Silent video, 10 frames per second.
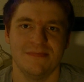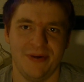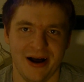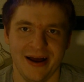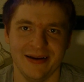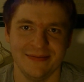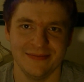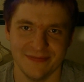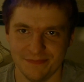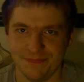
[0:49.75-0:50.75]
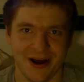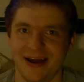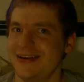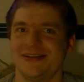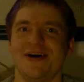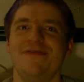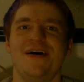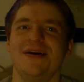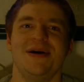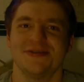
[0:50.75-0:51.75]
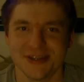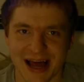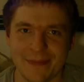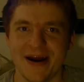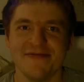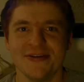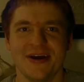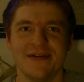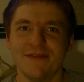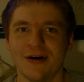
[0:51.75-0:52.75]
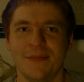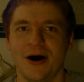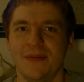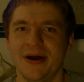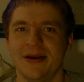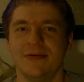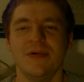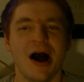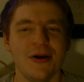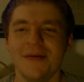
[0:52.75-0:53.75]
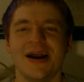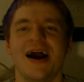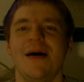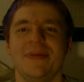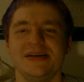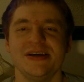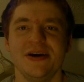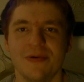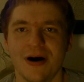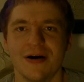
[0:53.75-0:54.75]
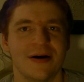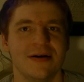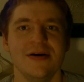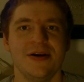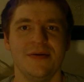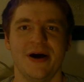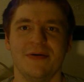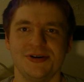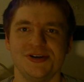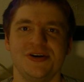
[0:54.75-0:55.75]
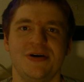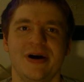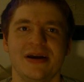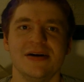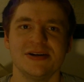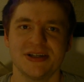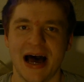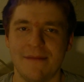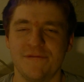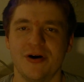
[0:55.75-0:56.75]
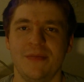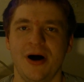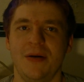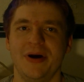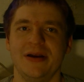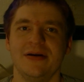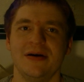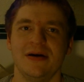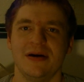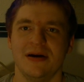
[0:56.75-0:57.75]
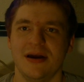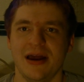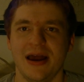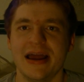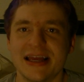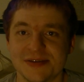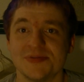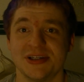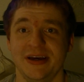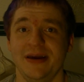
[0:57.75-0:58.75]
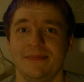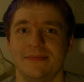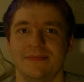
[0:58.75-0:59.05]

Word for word: but, but so fundamental. Stop everything for a moment. No matter how busy you are, no matter what you're doing, stop for a moment and get some sleep.